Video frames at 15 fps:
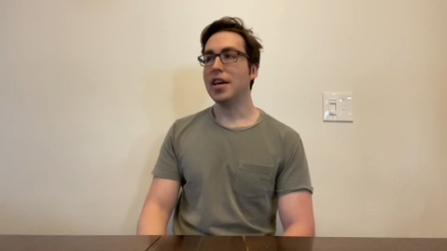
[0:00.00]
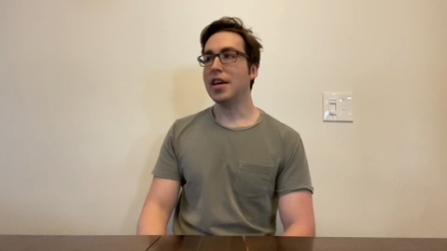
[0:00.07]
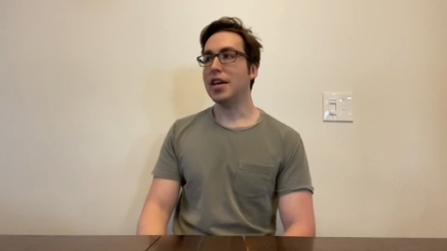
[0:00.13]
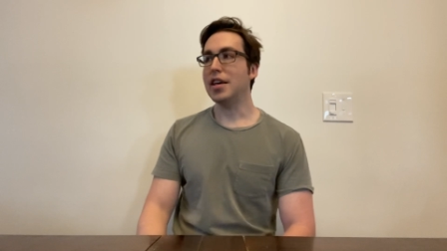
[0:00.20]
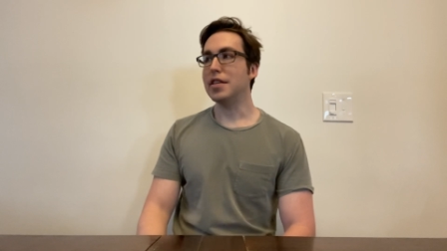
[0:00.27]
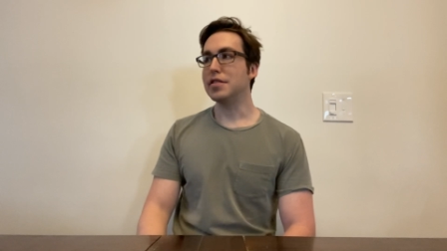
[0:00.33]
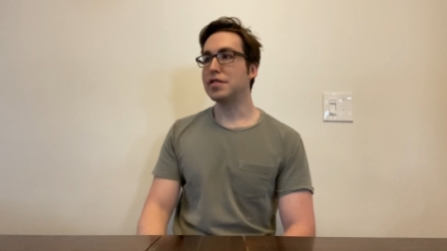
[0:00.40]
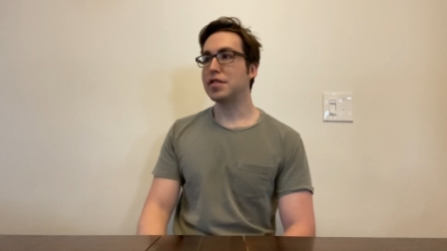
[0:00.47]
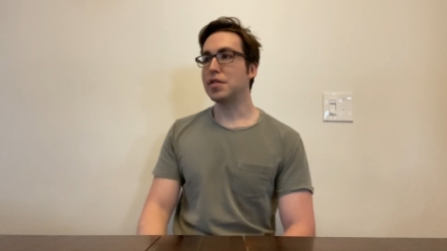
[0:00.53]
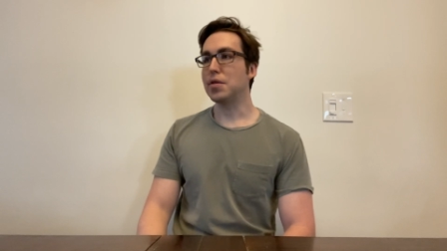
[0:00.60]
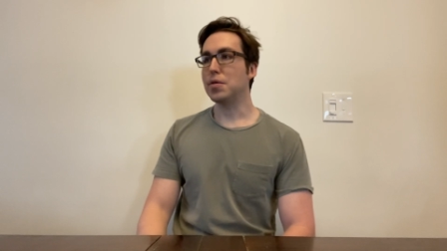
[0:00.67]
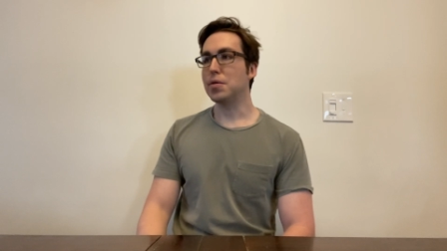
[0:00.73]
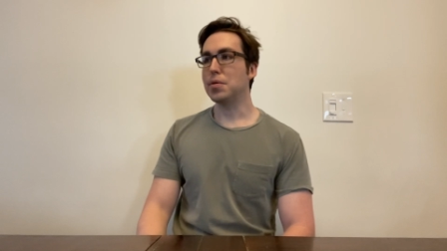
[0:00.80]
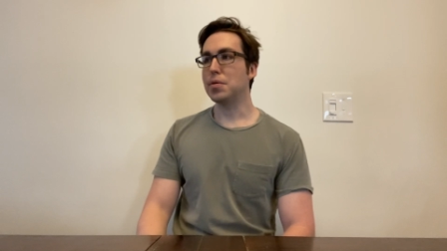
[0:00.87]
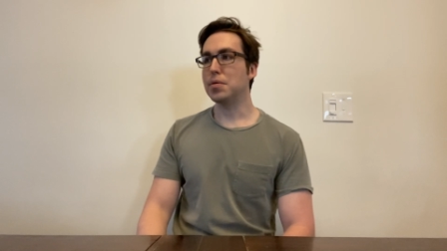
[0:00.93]

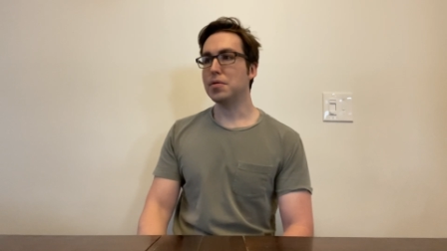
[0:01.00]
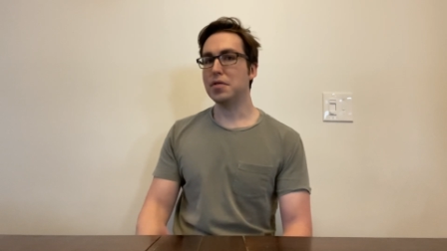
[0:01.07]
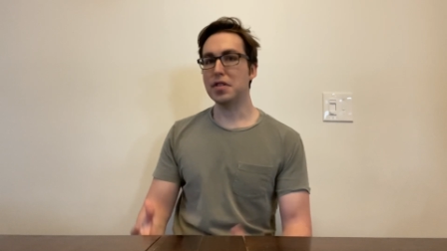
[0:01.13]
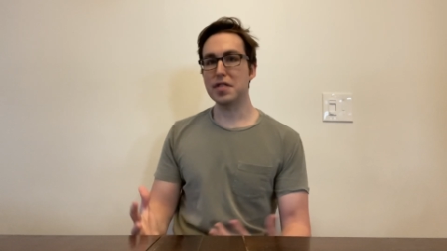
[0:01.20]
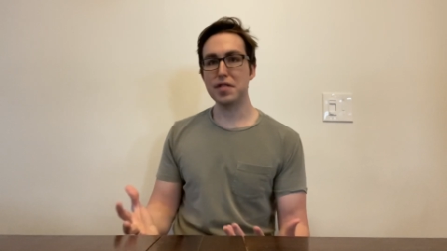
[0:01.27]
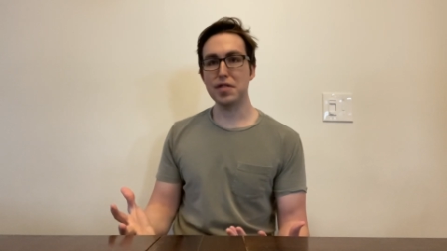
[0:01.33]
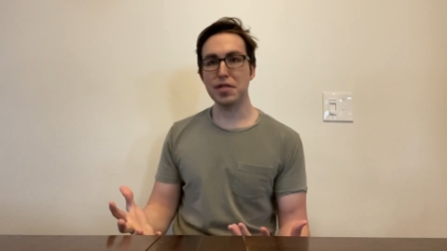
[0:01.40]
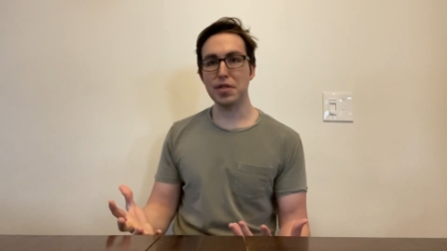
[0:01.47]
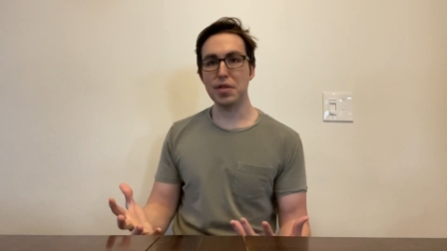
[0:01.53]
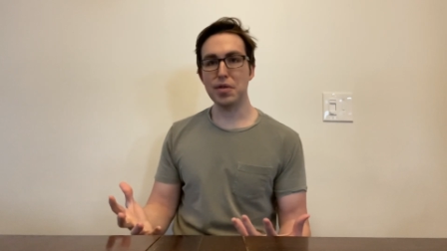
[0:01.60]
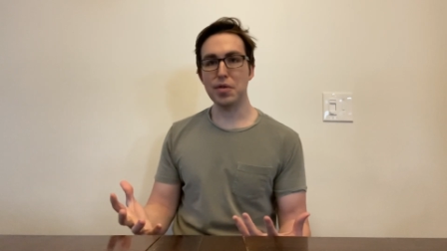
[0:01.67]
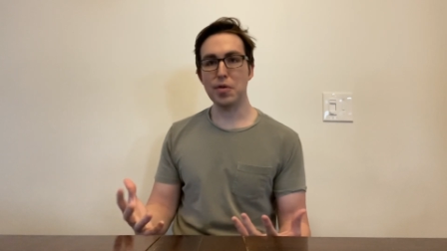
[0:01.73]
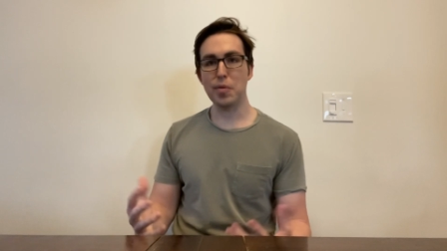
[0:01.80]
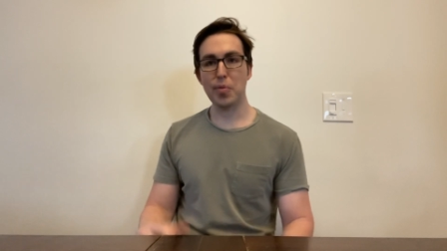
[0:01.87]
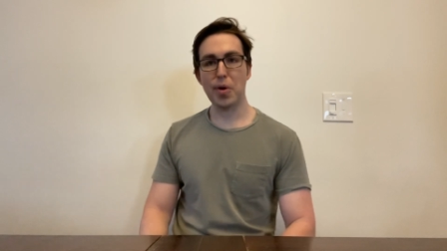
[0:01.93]
into this
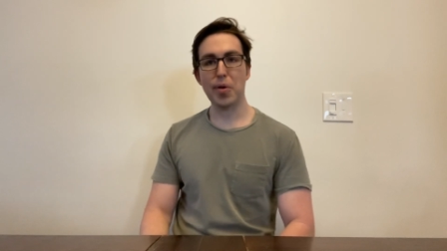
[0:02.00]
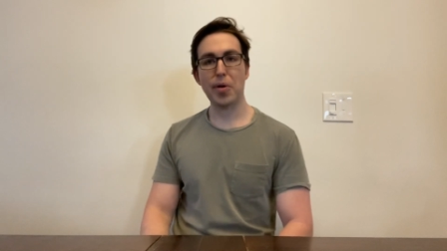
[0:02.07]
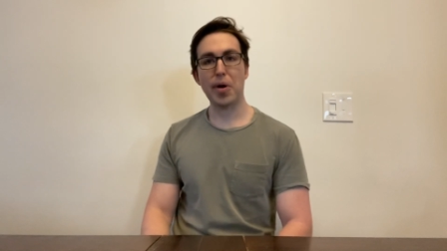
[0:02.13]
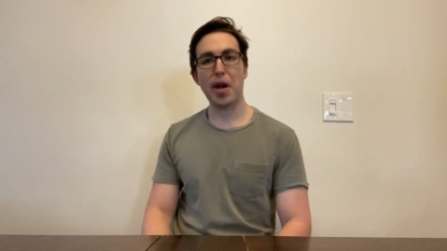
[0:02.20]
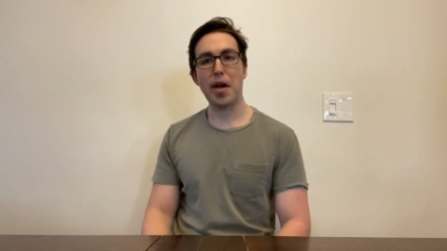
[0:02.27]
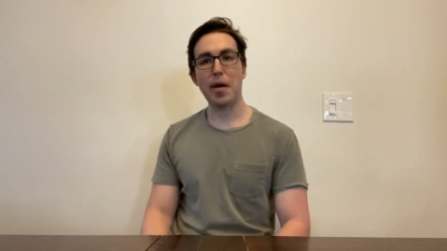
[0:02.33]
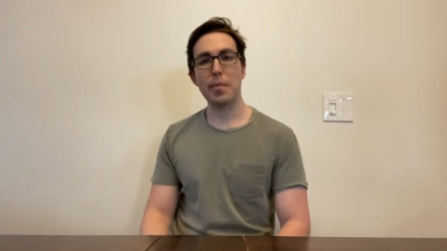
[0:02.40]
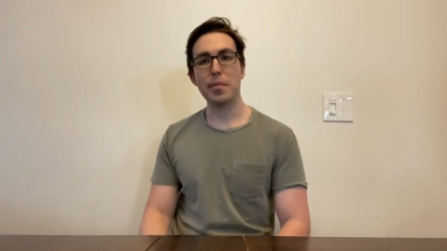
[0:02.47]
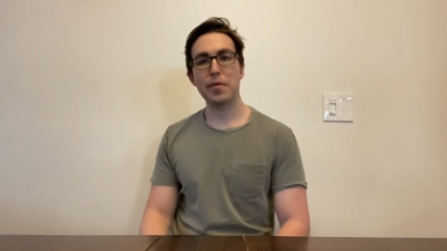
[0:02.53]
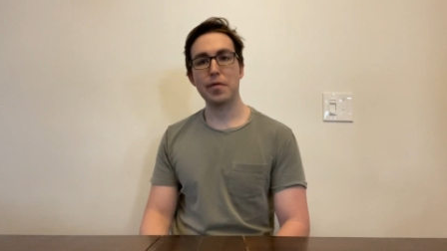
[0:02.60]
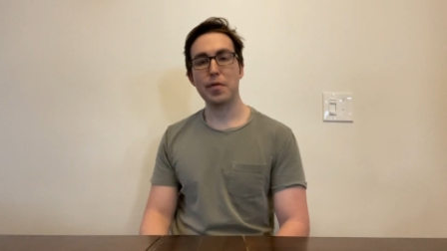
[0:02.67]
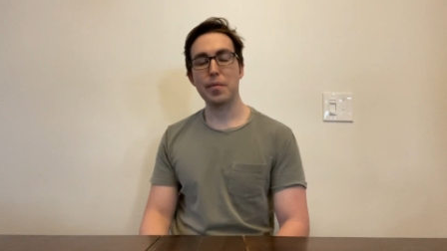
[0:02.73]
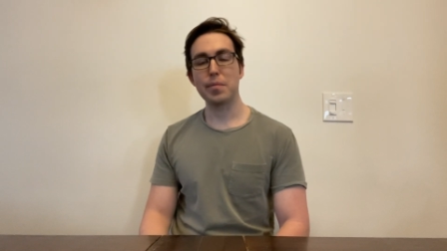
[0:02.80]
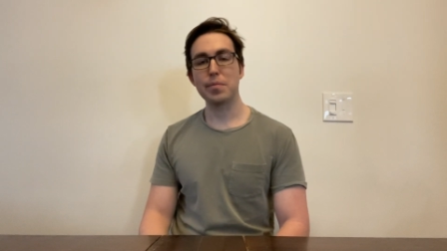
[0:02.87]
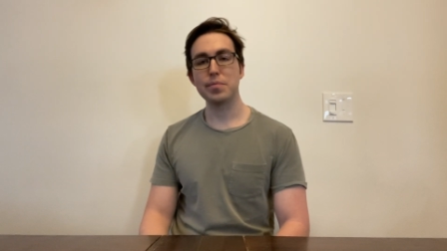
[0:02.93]
new program
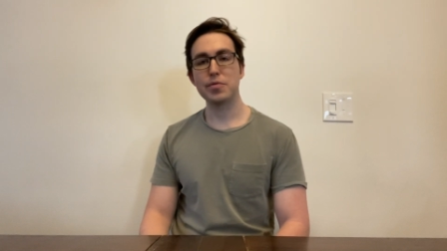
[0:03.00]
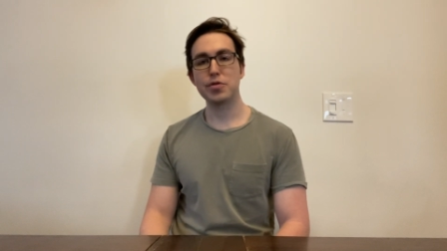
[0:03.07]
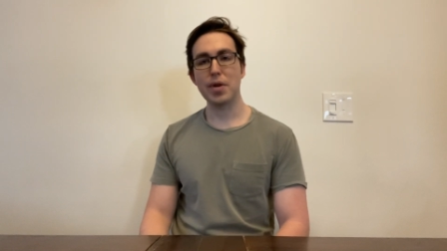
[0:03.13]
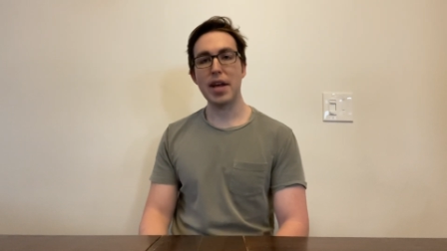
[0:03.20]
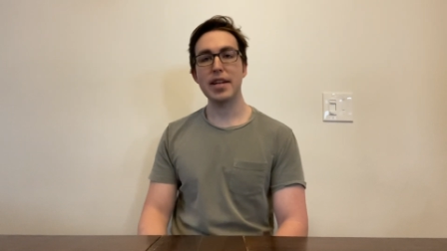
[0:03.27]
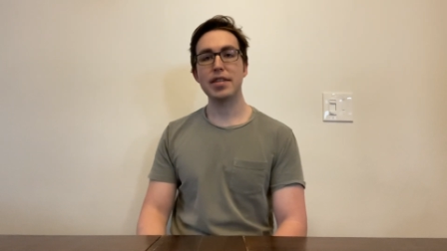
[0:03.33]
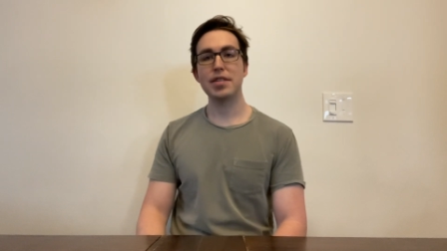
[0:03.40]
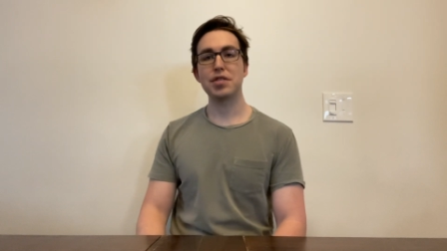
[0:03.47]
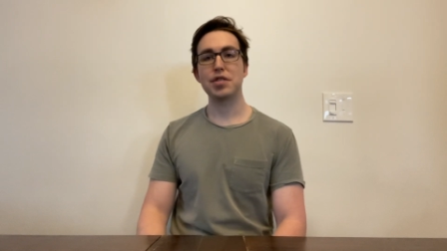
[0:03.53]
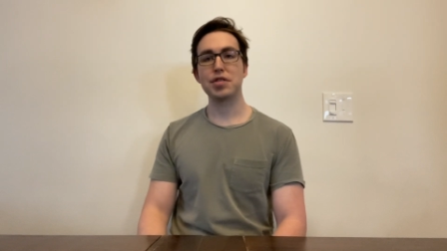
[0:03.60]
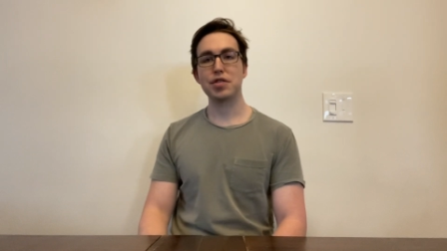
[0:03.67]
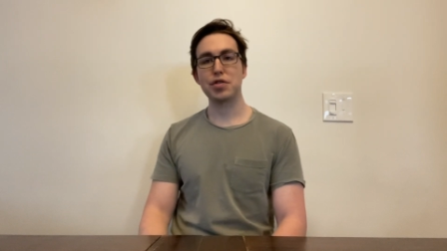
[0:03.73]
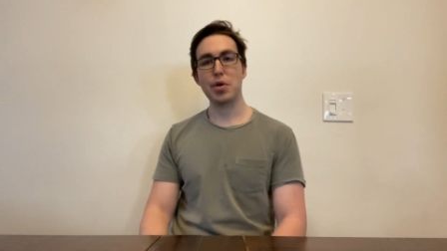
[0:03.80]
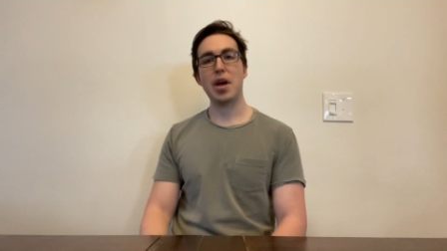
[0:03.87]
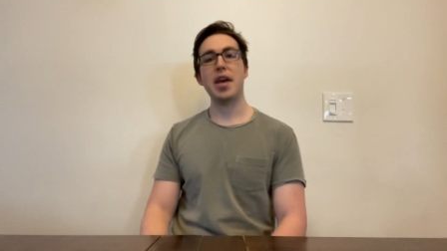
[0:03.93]
from Dread to
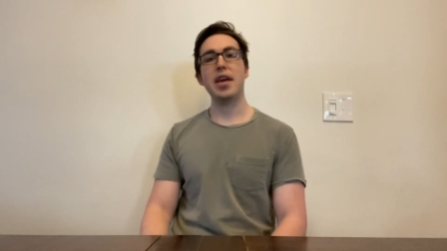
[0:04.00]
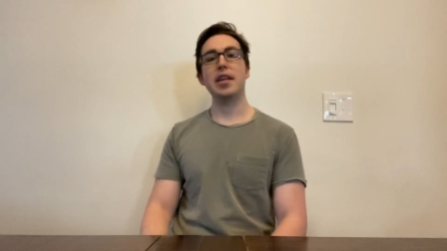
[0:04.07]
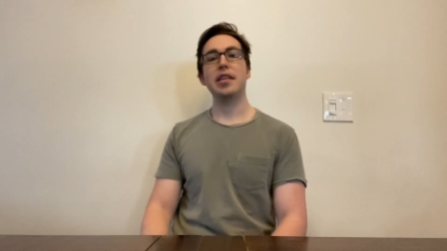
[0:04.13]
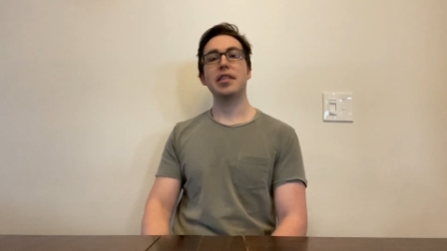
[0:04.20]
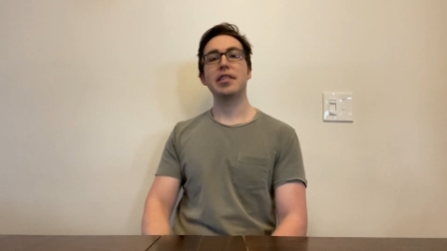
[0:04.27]
Shred.